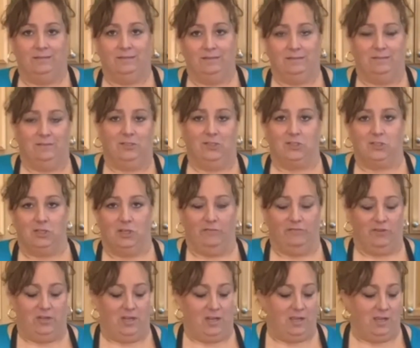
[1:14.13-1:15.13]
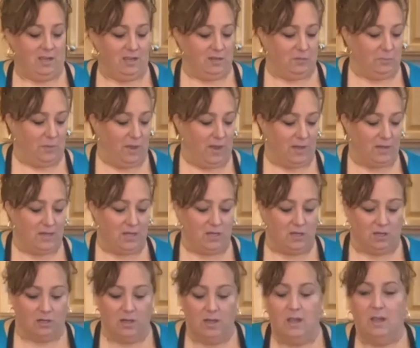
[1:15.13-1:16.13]
Dutch oven-y kind of pot
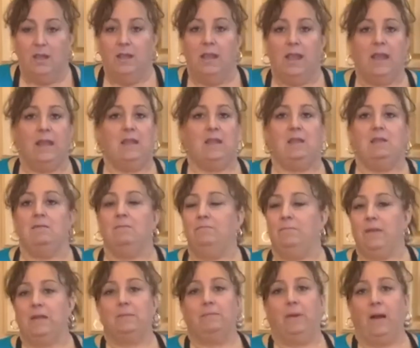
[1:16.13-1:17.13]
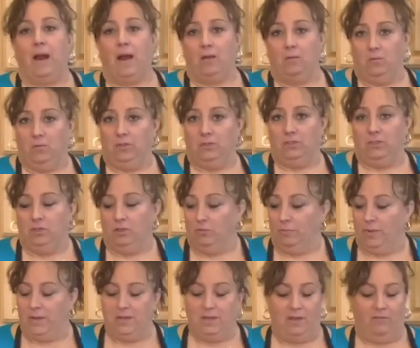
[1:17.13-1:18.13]
here. Any big pot will do,
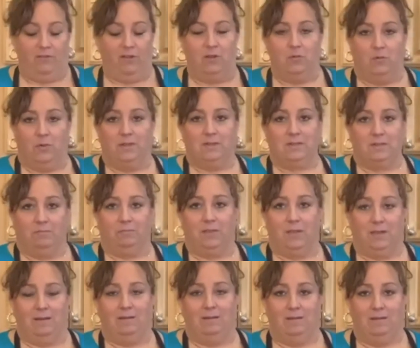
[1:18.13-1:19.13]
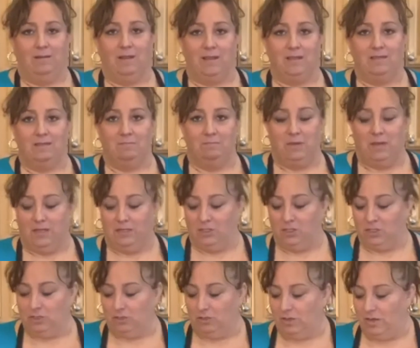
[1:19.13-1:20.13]
but you definitely want something nice and big and
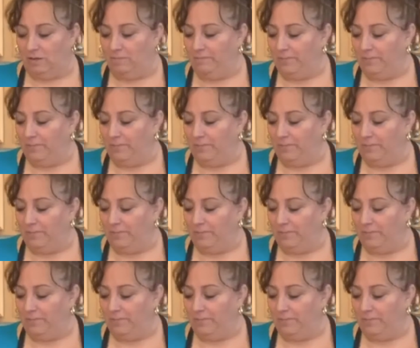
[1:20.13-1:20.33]
sturdy.